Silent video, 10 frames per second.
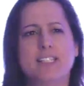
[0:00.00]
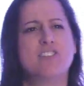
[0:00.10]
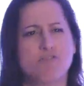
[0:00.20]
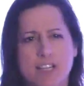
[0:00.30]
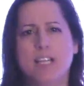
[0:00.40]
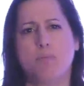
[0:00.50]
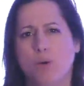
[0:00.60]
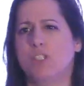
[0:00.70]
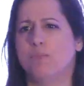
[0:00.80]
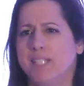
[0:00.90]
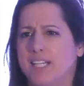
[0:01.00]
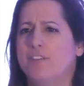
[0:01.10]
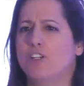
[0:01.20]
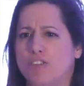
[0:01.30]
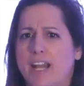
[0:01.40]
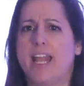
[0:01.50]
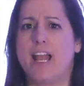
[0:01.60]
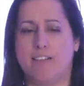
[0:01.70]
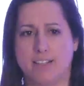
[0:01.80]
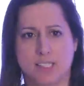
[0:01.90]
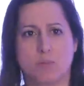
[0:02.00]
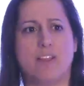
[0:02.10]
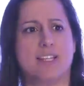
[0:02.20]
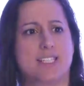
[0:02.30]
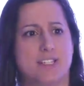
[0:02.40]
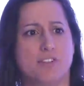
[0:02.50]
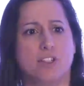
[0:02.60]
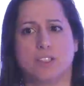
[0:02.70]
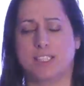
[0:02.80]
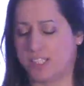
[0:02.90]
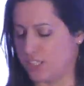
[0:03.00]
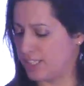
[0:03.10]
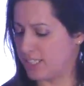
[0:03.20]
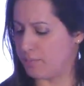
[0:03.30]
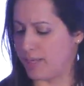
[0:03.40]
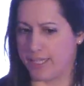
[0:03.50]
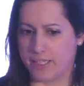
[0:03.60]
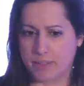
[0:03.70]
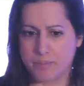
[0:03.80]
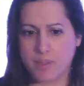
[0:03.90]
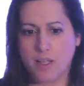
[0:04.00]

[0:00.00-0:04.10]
This is really important, particularly for grey areas and where there's difficult decisions to make.